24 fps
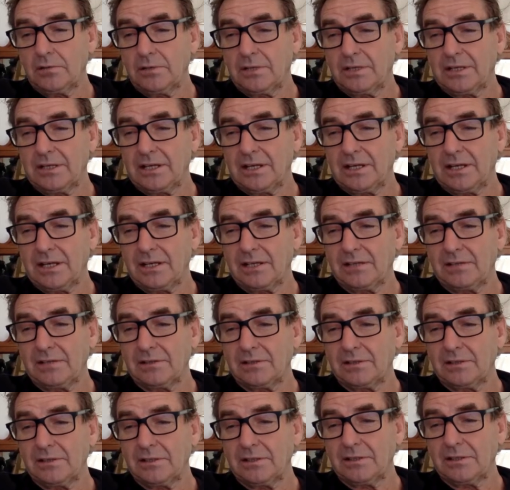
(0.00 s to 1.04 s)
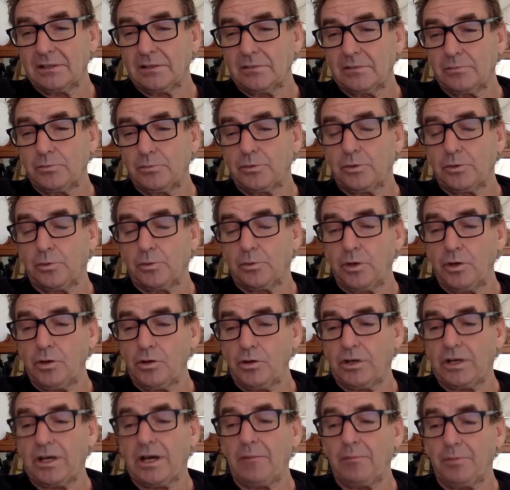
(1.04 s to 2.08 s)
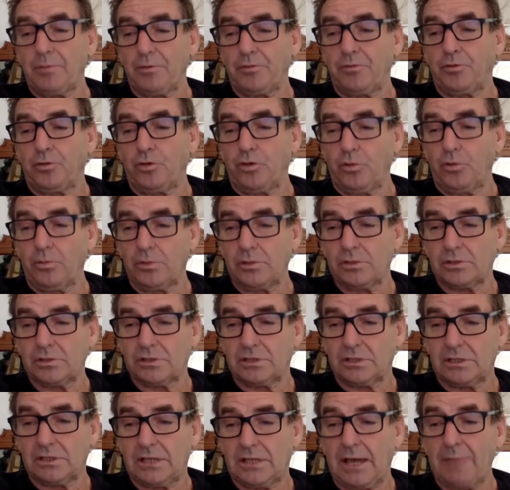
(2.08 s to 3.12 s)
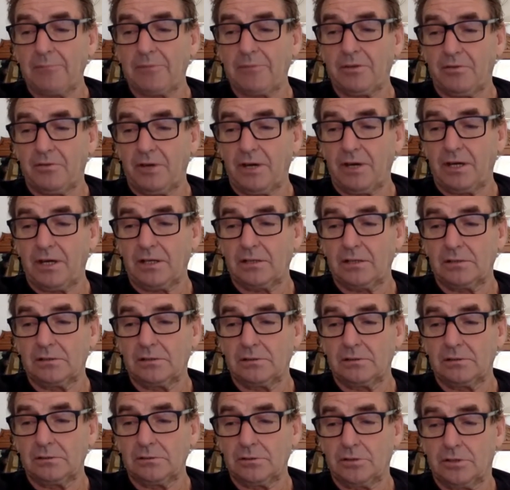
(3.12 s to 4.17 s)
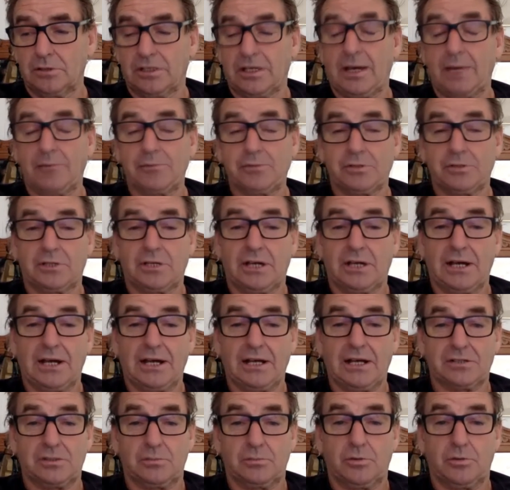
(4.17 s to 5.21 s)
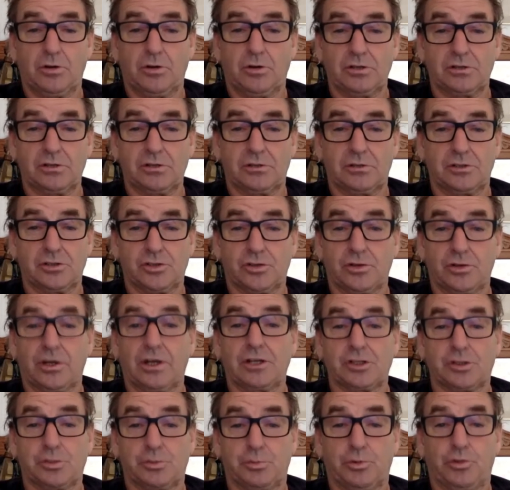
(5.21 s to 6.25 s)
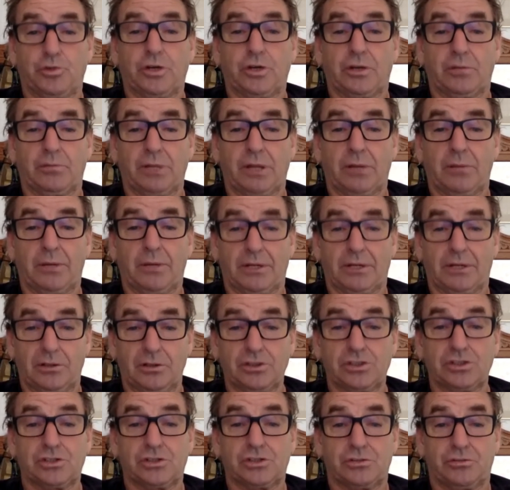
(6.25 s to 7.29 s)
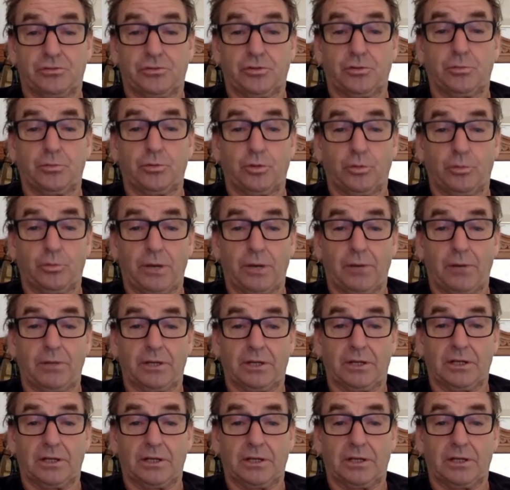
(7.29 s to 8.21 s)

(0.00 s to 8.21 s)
getting the World Cup performance captured the hearts and minds of the Australian sporting public, not just the football public.